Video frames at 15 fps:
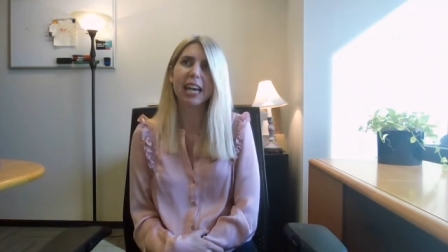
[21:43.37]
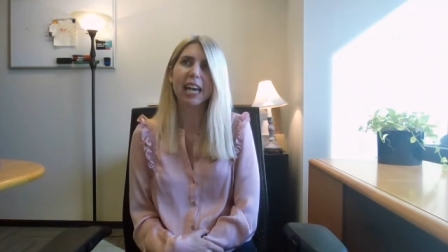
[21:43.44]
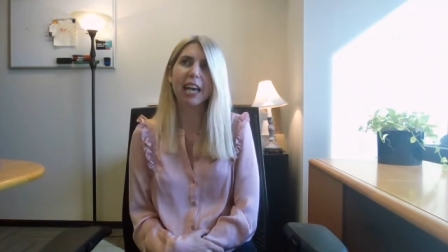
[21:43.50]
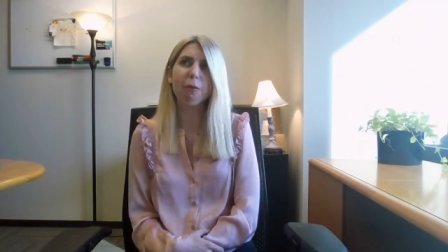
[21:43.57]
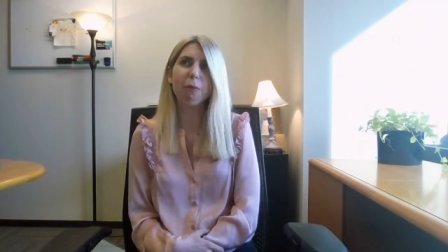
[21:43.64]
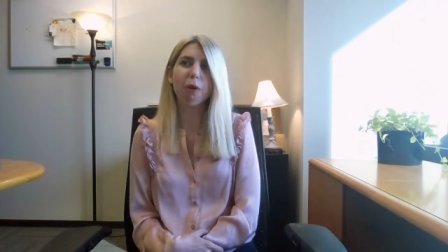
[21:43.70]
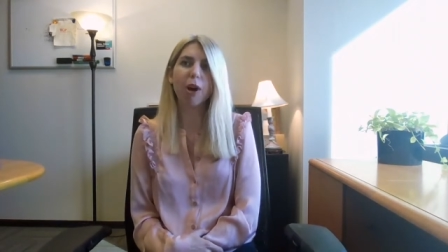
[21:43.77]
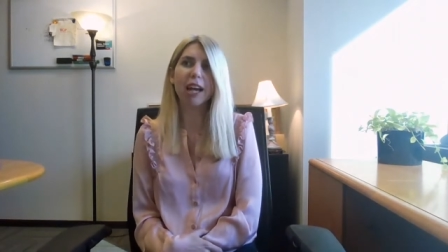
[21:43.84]

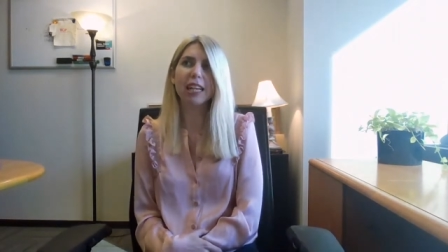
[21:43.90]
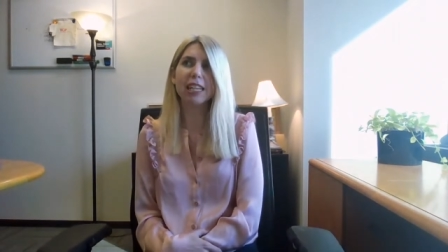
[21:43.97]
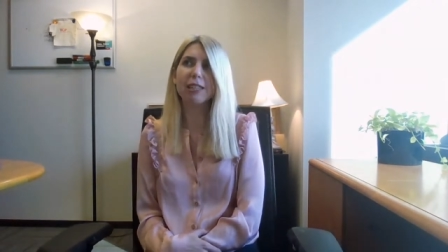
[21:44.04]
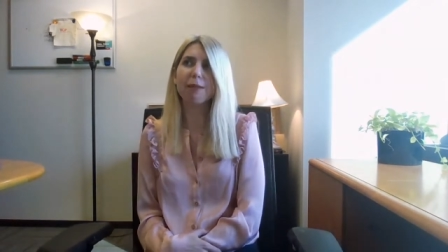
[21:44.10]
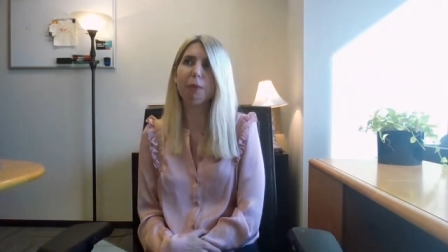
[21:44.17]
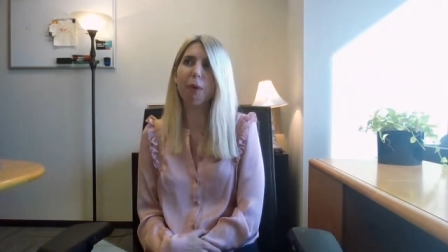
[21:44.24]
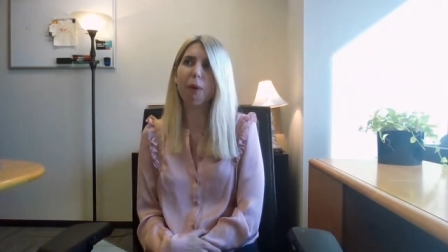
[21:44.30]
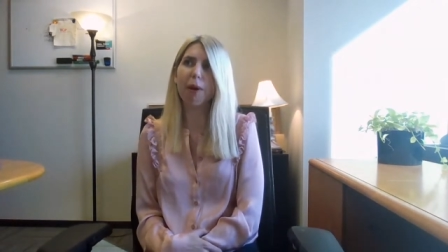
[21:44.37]
It
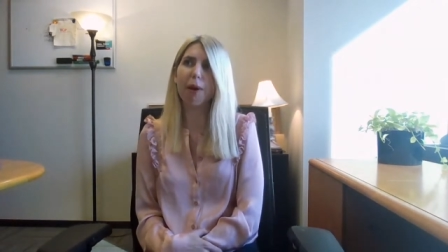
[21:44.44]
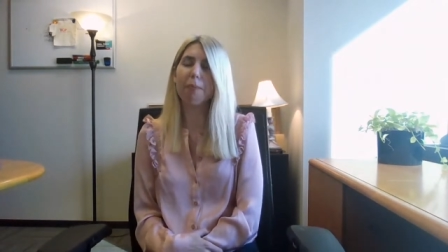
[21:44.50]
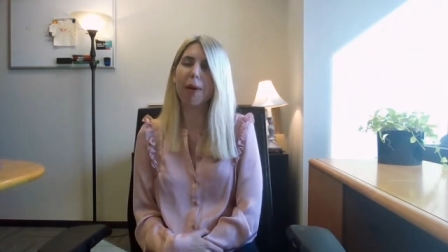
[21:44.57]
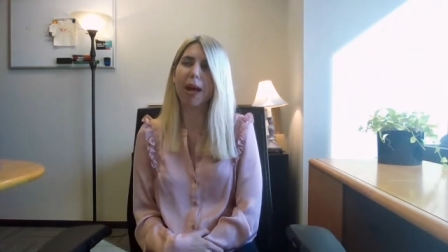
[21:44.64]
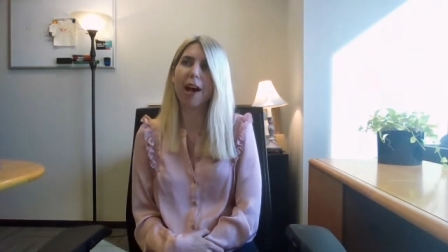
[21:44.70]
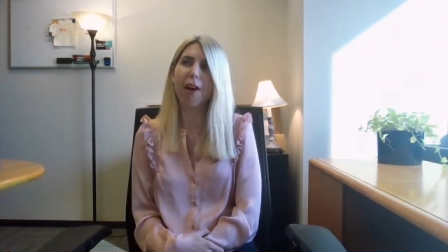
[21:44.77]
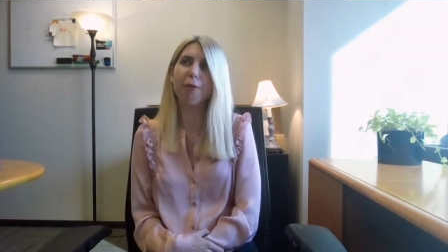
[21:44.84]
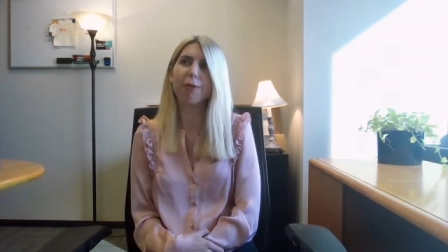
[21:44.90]
was more
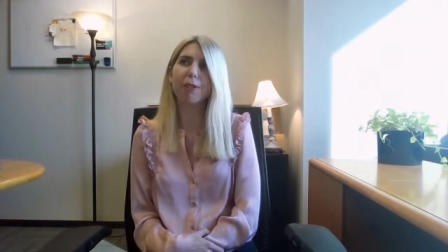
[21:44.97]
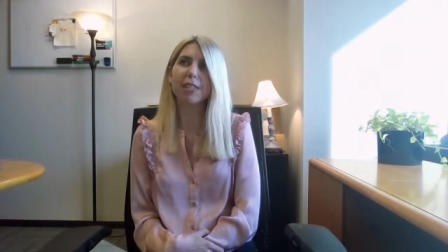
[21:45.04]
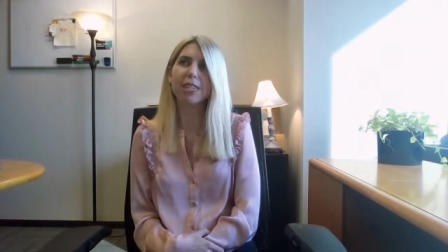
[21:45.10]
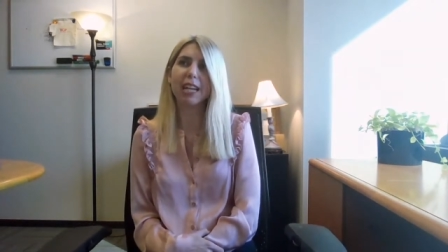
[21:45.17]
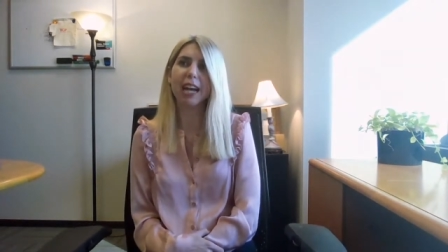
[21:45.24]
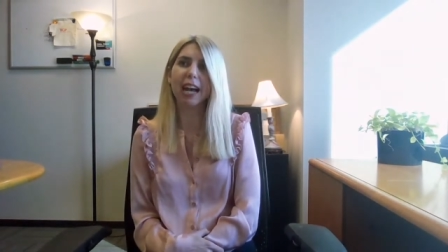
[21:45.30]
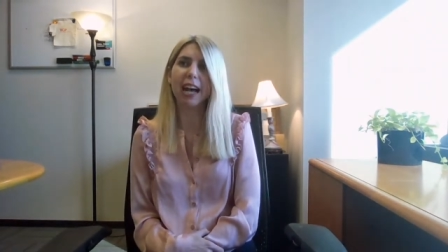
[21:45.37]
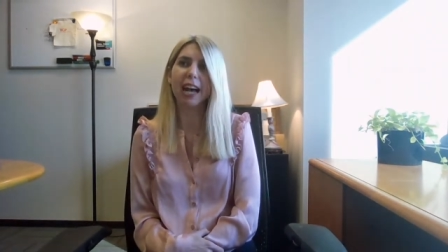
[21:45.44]
about
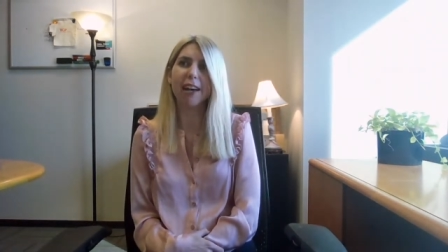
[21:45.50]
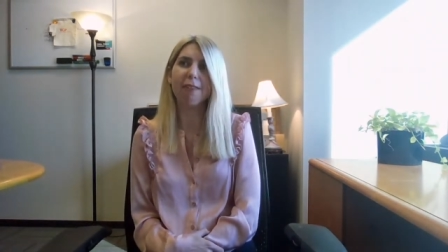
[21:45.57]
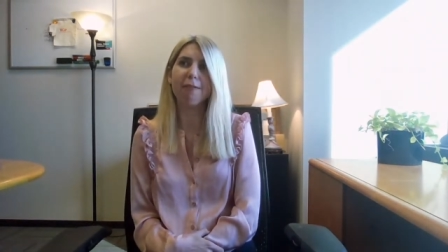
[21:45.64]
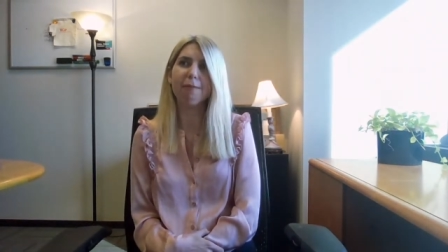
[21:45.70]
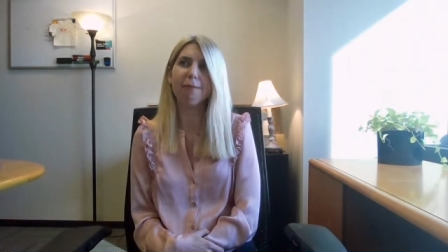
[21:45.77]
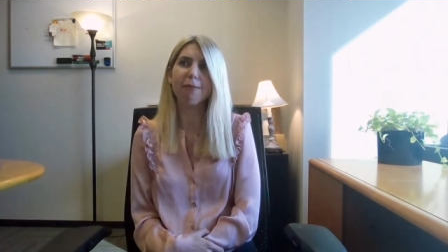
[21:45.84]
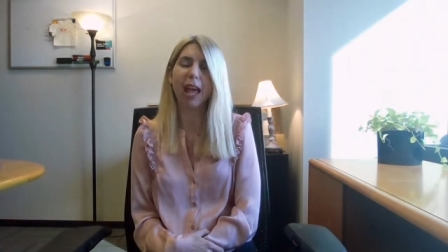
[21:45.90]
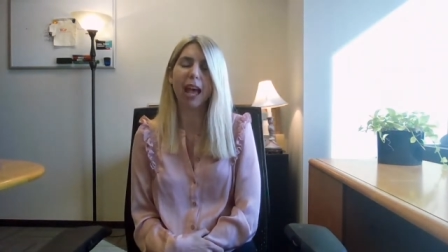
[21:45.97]
uh,
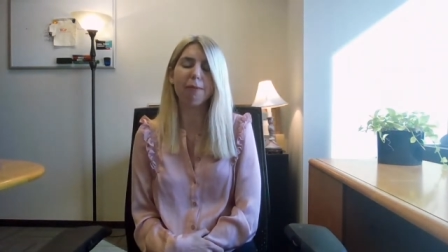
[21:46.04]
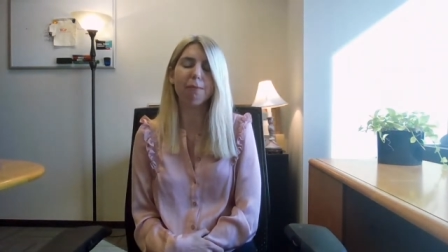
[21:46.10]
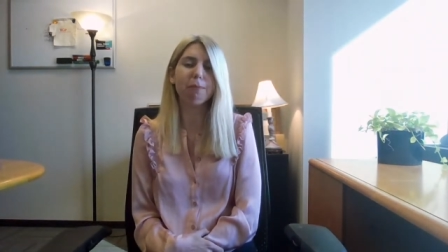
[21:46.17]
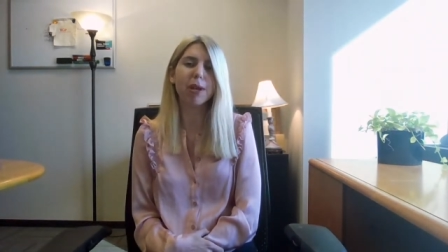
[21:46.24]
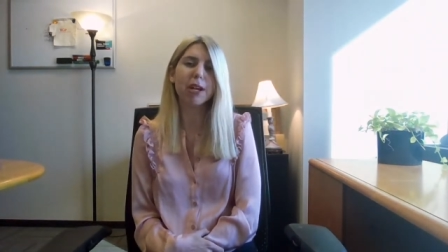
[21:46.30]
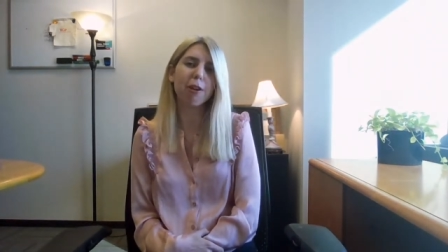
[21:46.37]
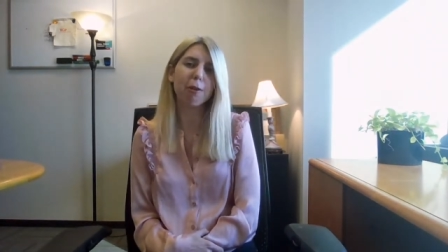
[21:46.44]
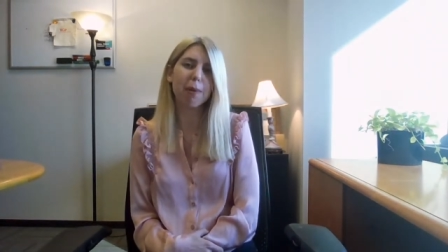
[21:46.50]
that
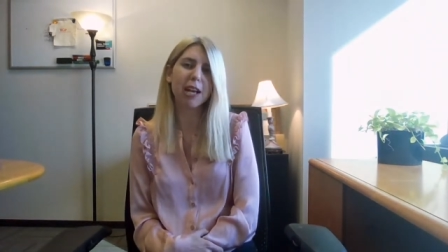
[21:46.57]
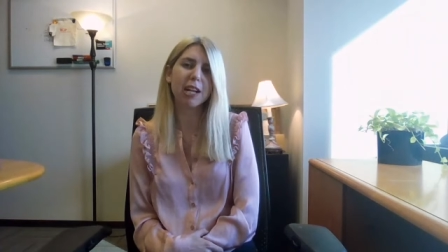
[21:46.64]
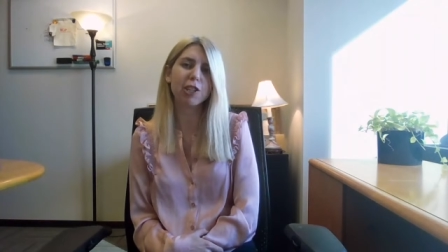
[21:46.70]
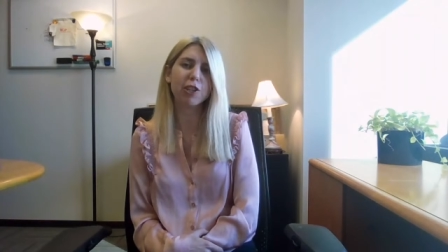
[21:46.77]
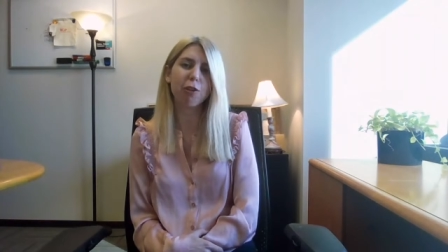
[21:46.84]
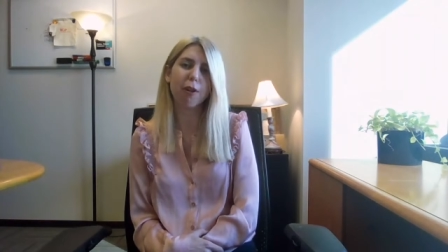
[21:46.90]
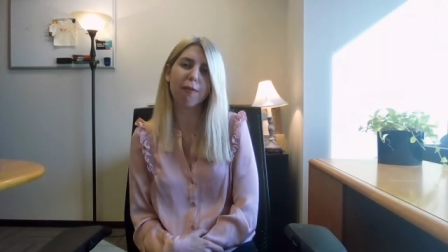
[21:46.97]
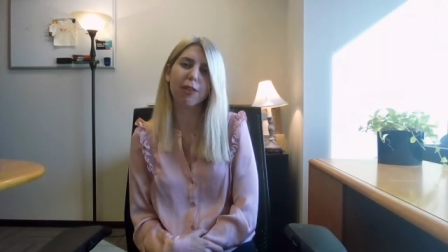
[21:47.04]
bigger
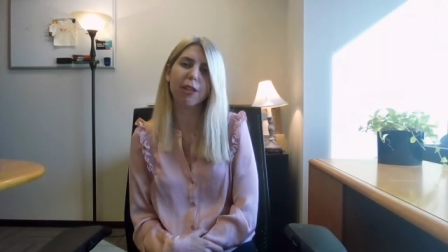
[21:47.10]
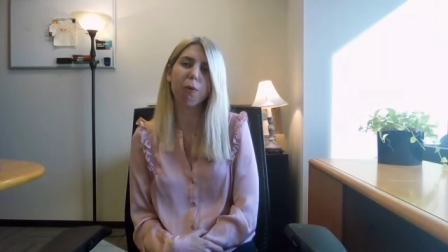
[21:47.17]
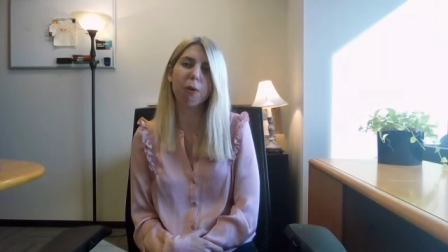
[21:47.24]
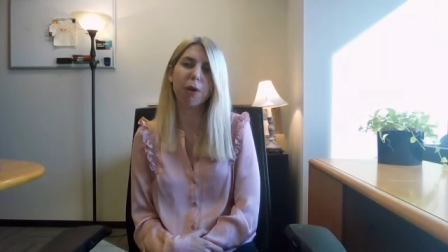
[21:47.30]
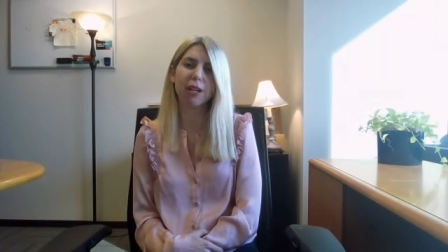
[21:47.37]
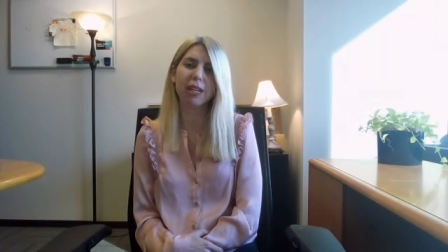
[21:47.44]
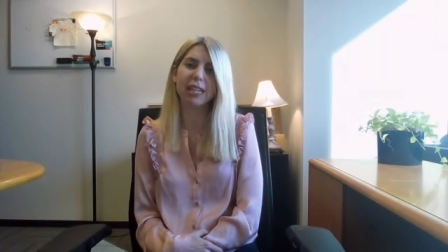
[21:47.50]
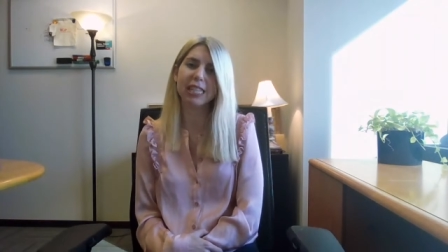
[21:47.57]
picture of the
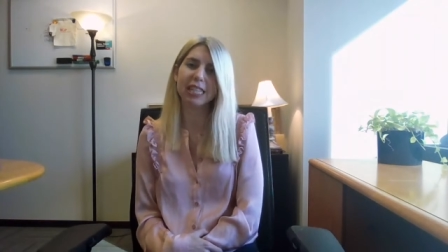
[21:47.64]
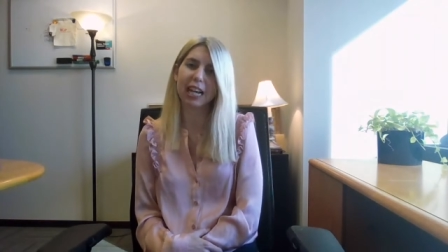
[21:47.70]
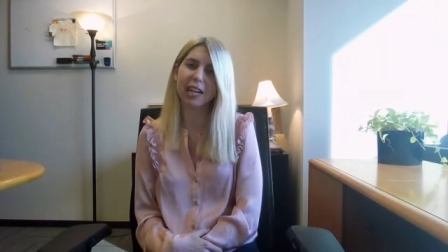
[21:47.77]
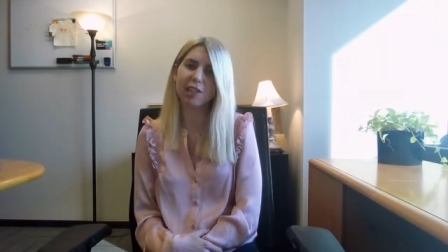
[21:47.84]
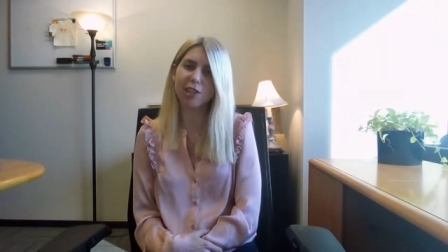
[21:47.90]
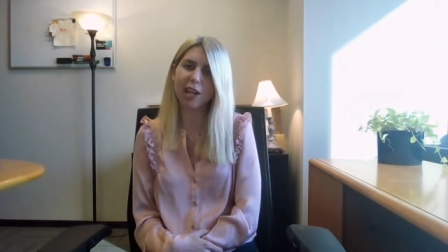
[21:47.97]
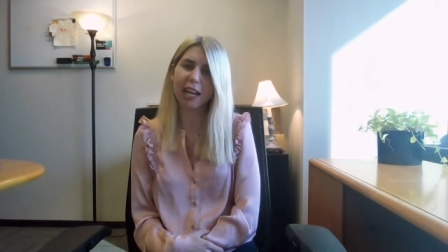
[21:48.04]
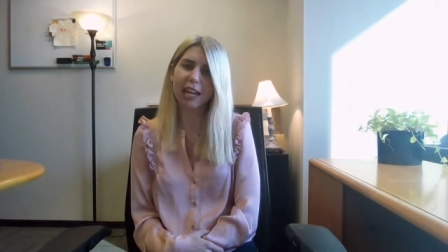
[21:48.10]

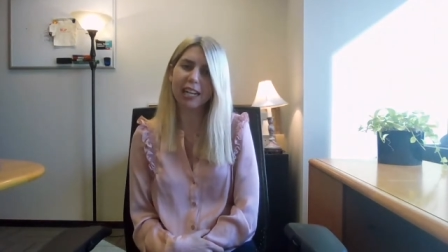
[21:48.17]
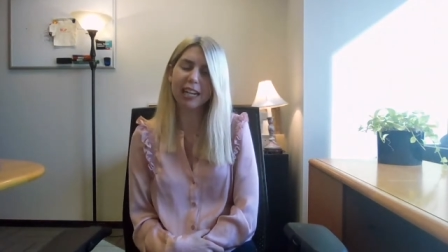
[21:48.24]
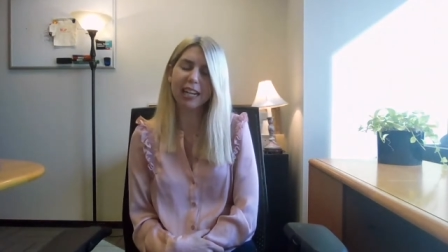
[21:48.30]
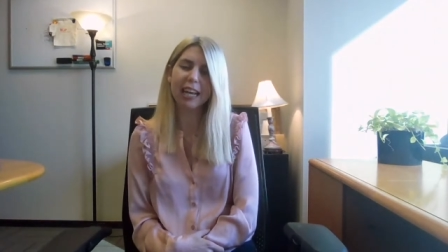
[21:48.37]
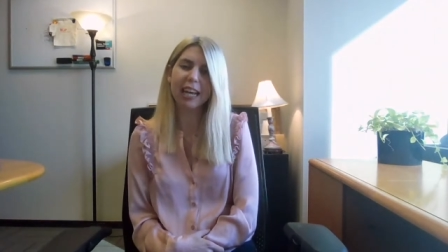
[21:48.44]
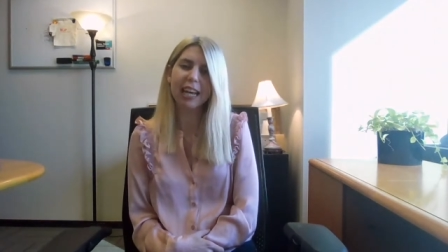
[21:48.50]
organization